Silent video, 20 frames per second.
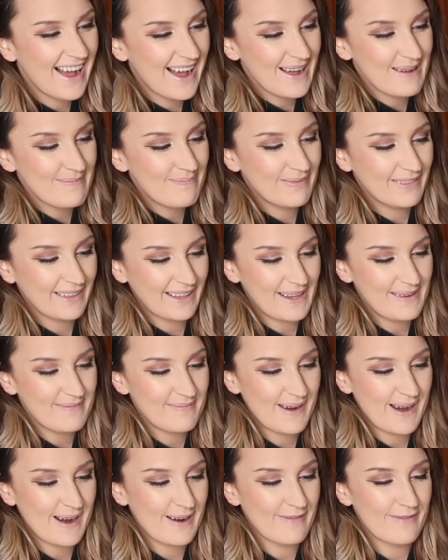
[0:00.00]
a plain
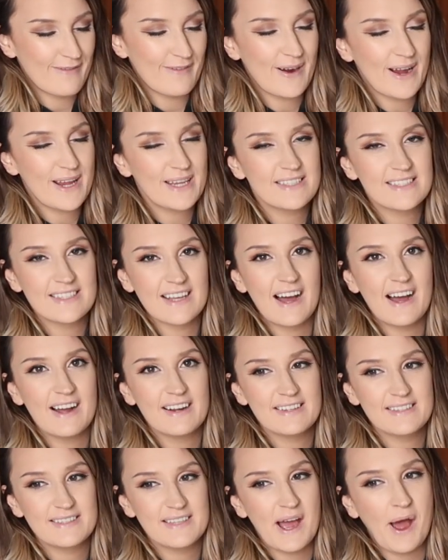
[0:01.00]
pair of white
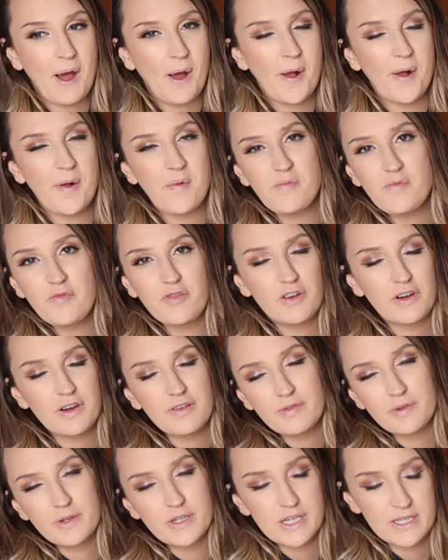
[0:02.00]
socks for
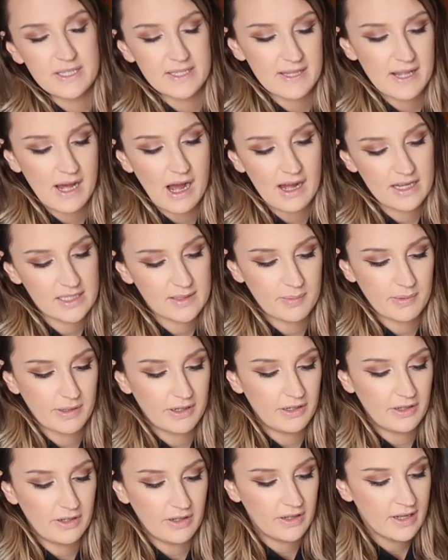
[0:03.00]
if we're just in the
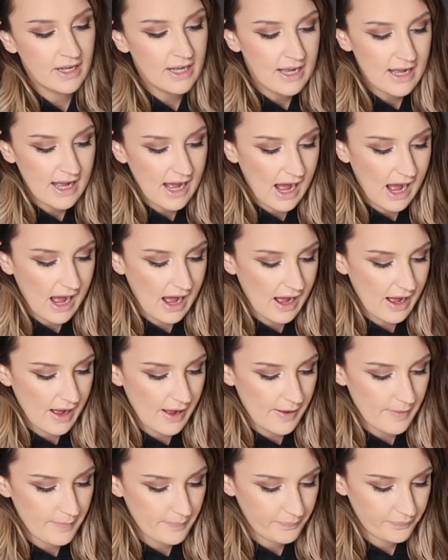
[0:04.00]
hospital
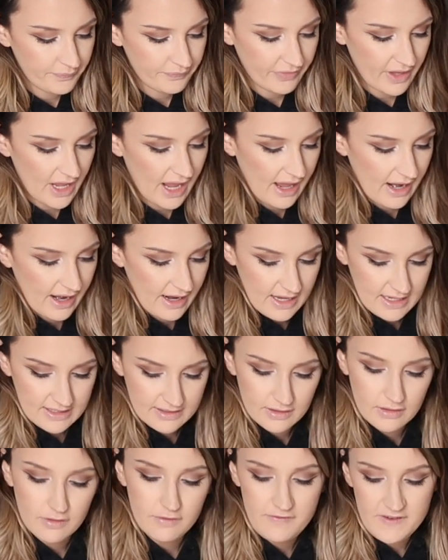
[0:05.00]
and
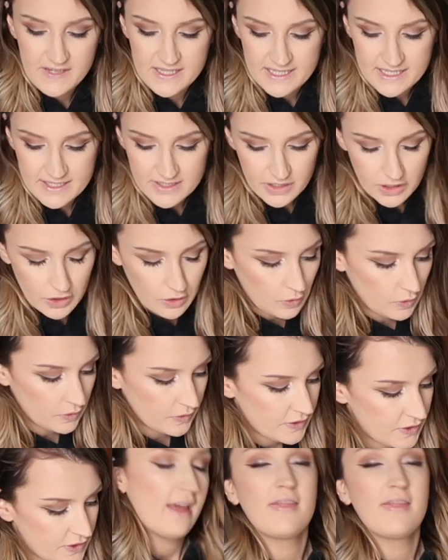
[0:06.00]
his little feeties are cold.